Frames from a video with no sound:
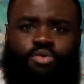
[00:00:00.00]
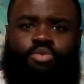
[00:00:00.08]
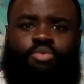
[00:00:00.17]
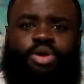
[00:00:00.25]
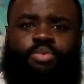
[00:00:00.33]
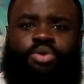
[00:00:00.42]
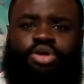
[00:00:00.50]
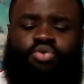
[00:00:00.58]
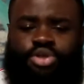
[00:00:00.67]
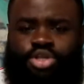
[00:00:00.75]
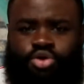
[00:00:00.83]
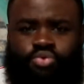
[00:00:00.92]
When
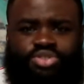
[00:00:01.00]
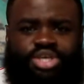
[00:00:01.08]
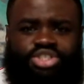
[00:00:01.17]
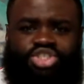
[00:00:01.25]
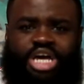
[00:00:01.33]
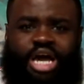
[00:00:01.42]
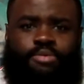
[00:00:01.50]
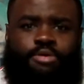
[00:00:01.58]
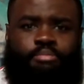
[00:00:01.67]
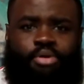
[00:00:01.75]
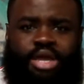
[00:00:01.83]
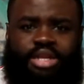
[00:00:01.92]
Guendouzi and Xhaka were
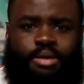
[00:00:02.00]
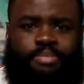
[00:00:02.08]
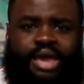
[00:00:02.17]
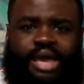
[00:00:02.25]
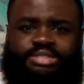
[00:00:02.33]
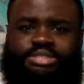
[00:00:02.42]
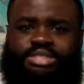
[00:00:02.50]
breaking up passes,